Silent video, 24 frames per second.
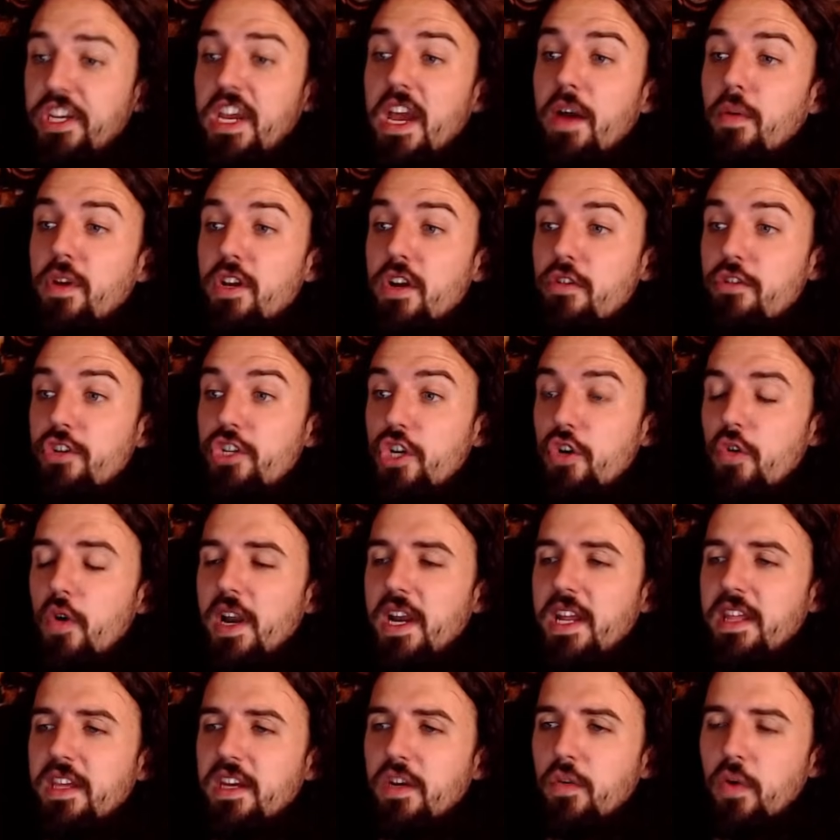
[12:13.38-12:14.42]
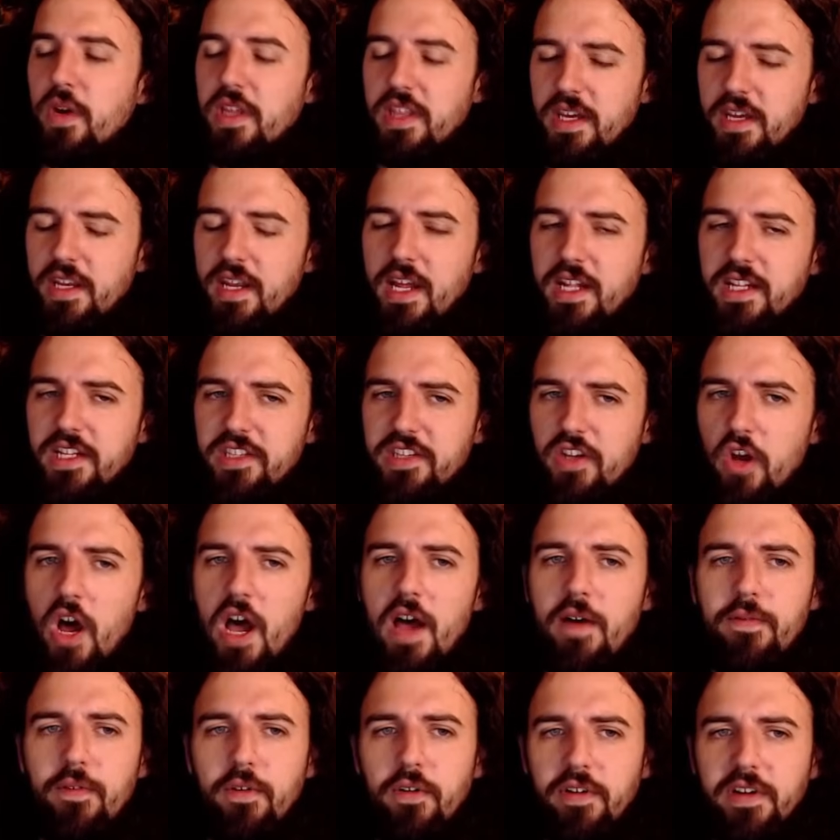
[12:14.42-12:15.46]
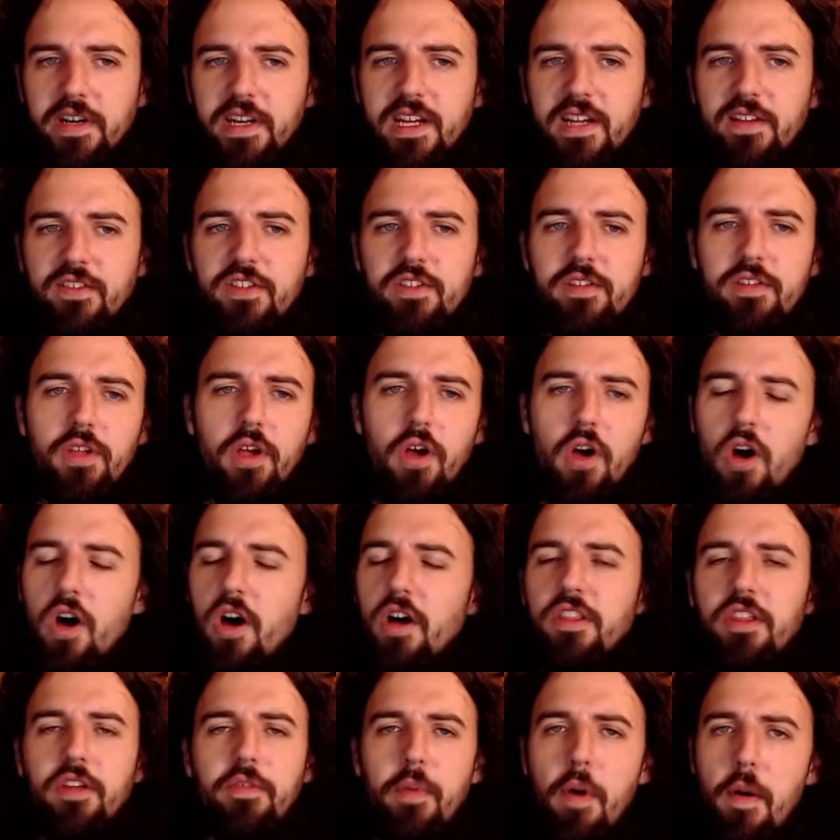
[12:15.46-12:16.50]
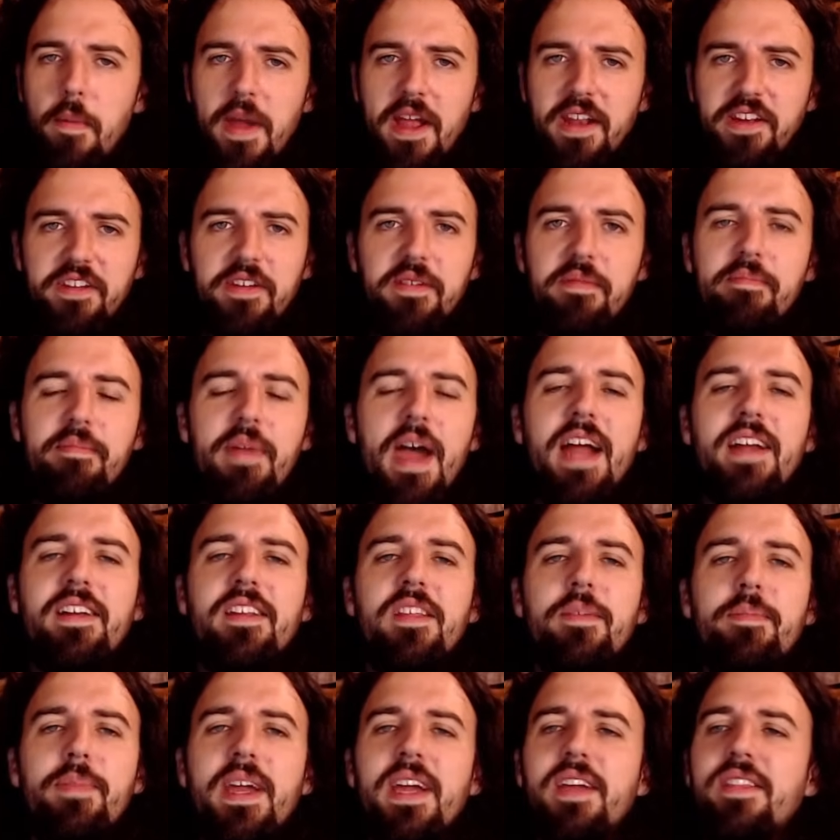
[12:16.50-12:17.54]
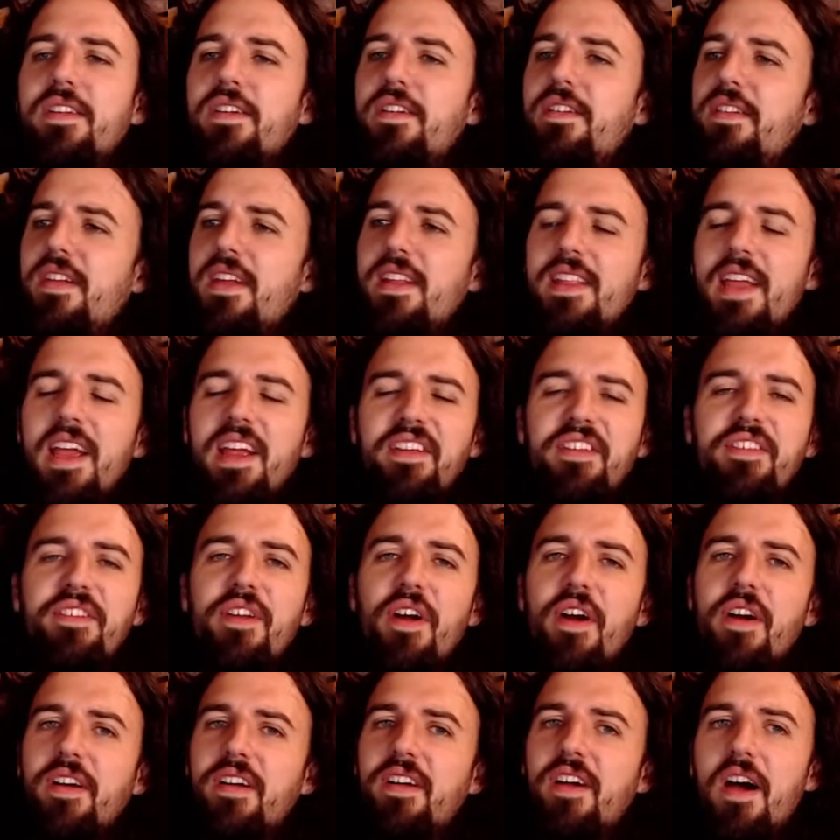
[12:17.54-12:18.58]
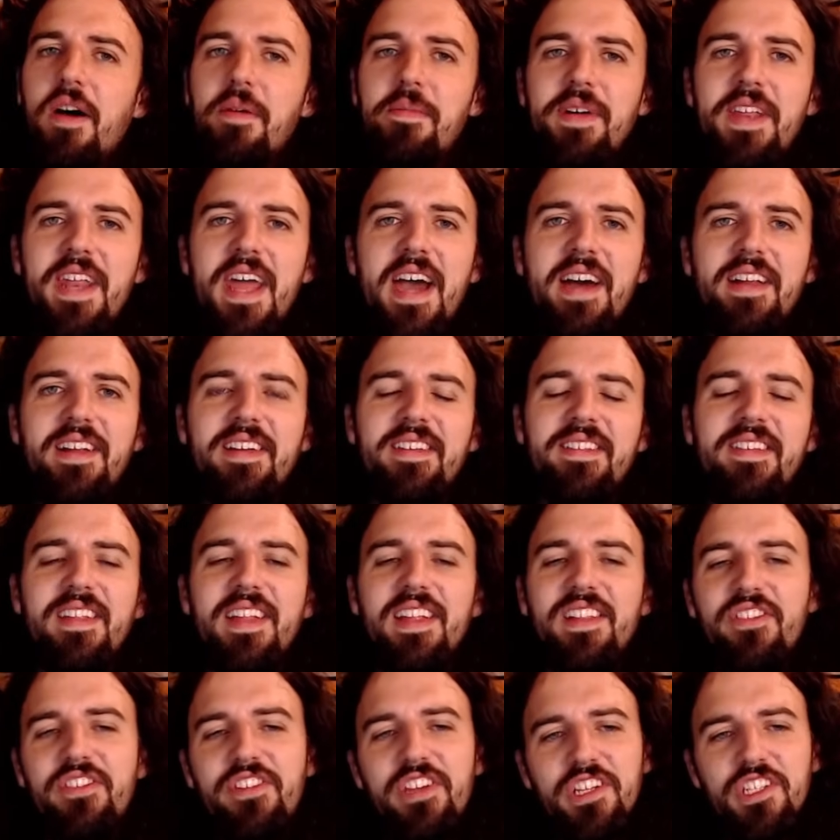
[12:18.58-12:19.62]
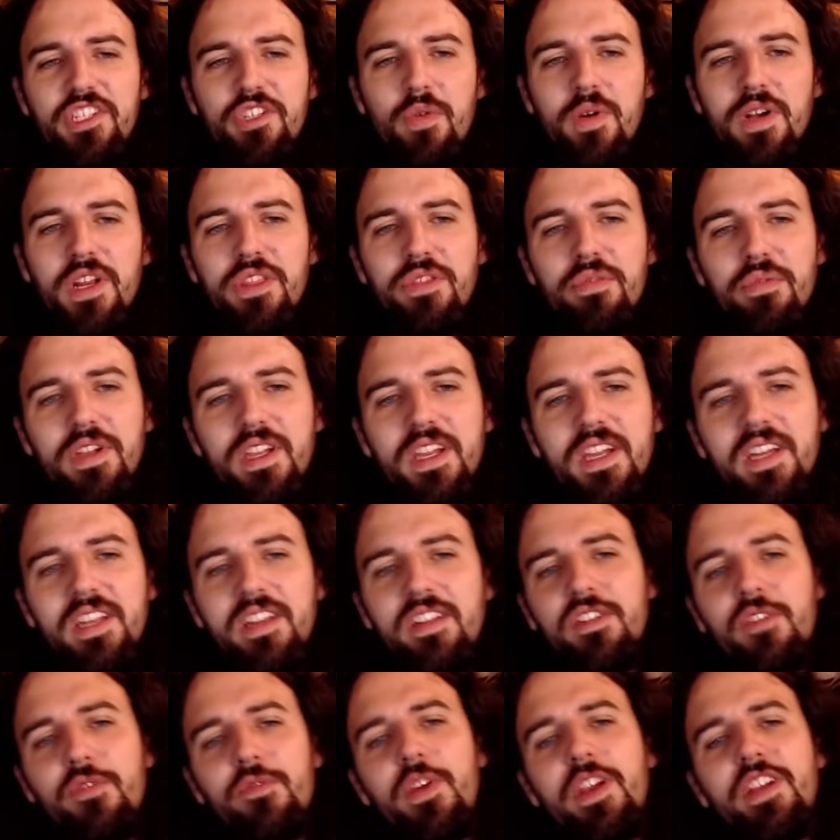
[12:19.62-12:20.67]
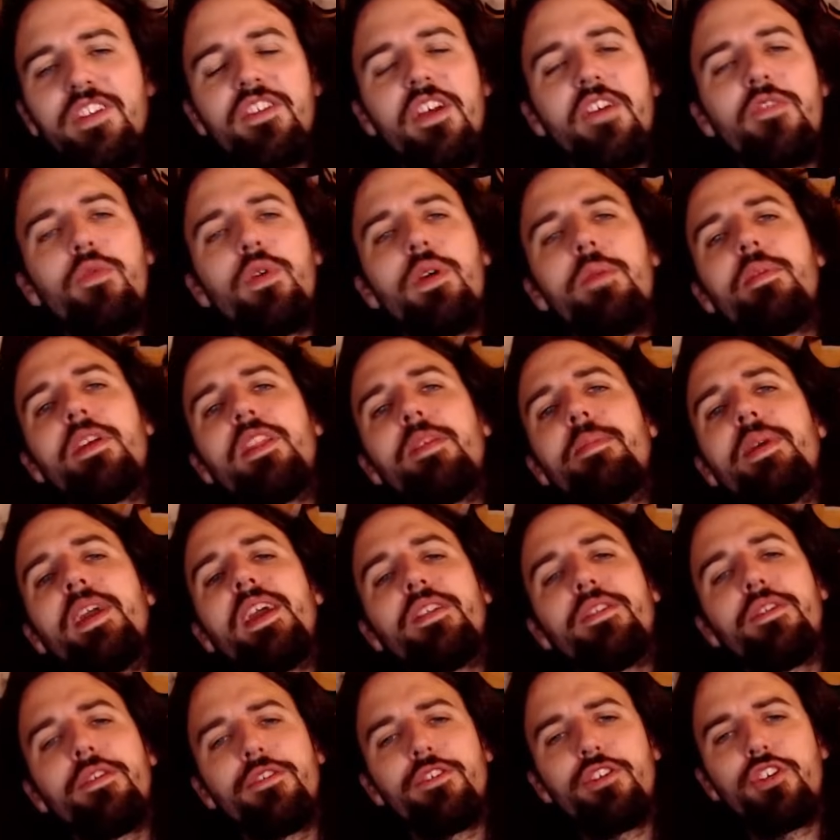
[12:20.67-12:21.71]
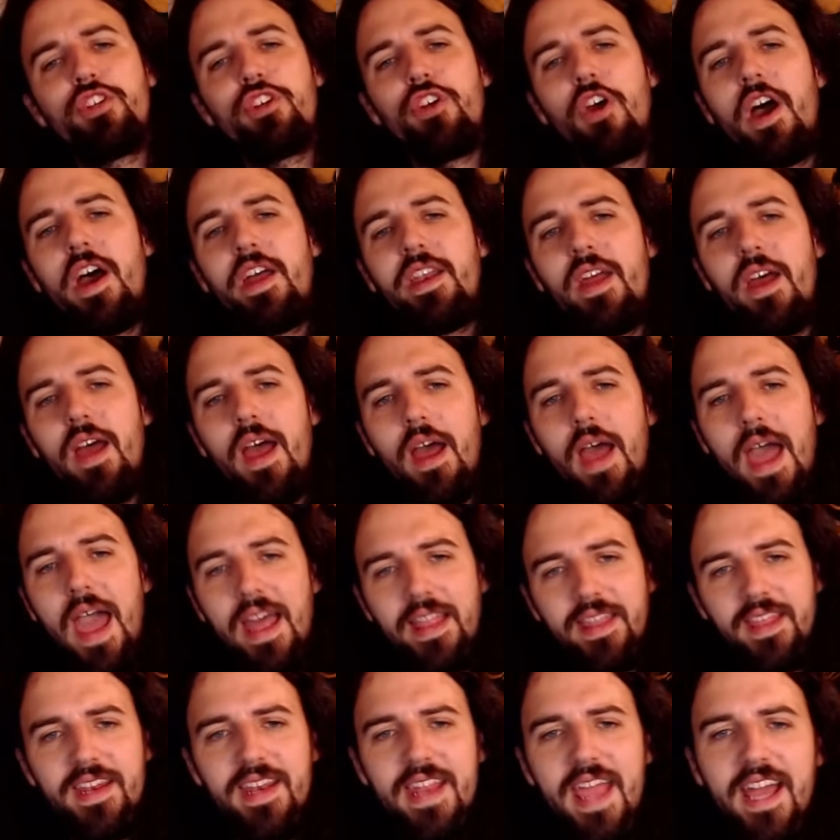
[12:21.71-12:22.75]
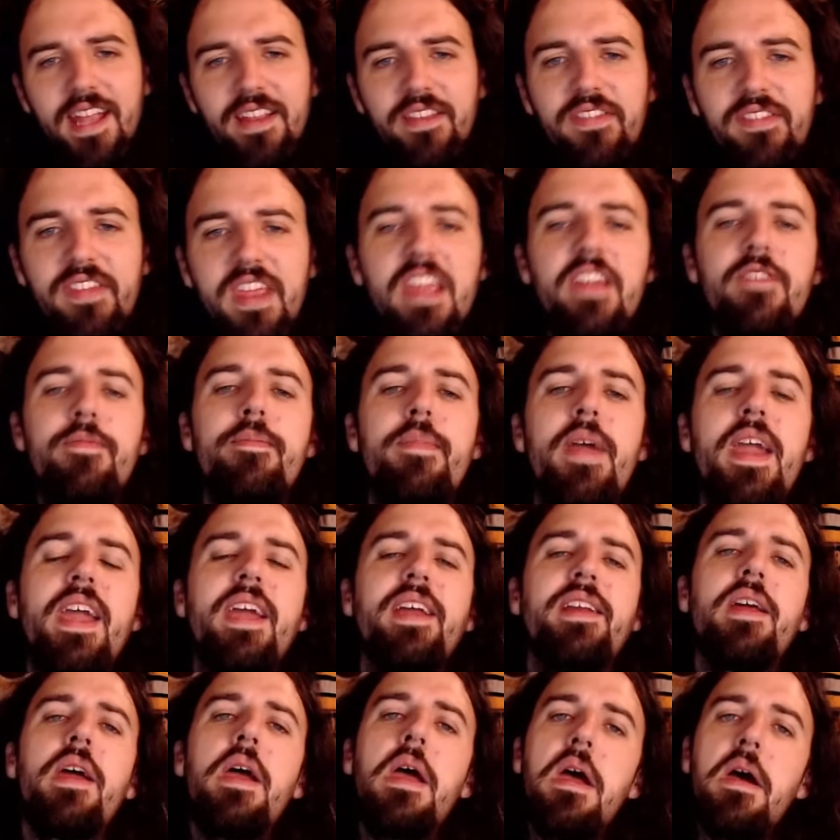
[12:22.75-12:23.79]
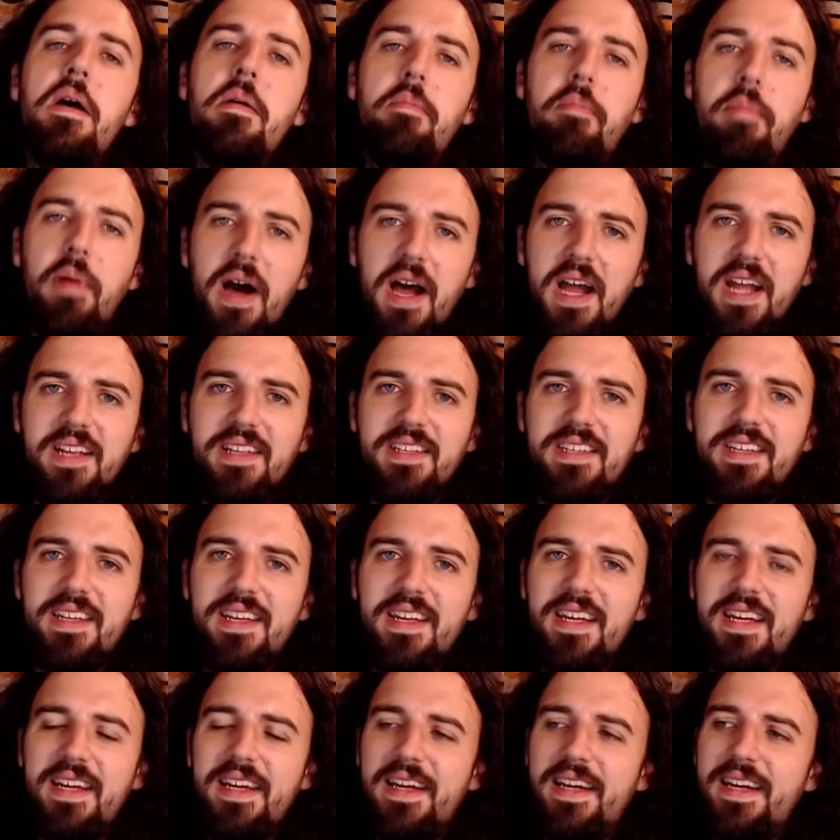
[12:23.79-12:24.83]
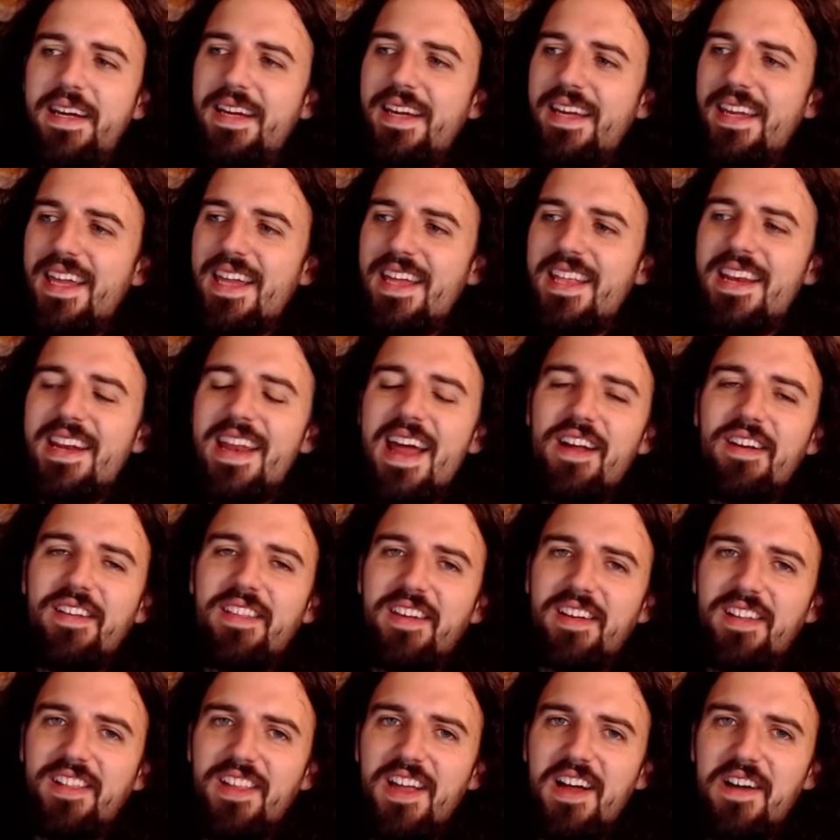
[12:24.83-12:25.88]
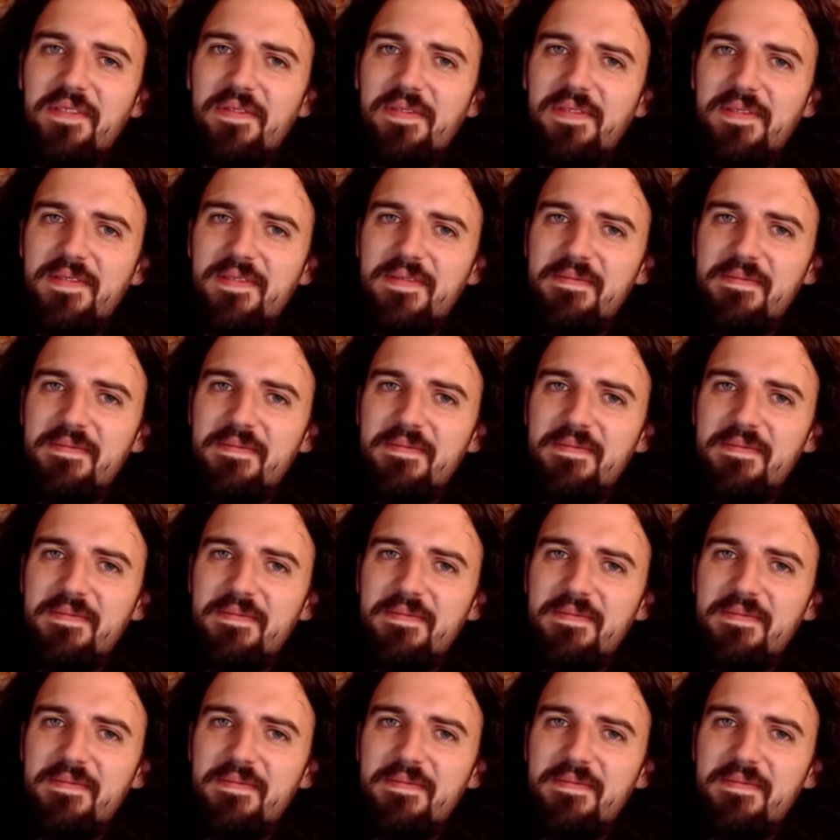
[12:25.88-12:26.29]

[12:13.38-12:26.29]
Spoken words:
yeah, we don't do anything with it, and it's awful, and it gives all the momentum back to the Panthers, and they start coming at us. And then 6:23 in, it's a face-off win by the Panthers, shot at the net, save made, but in and out of the glove.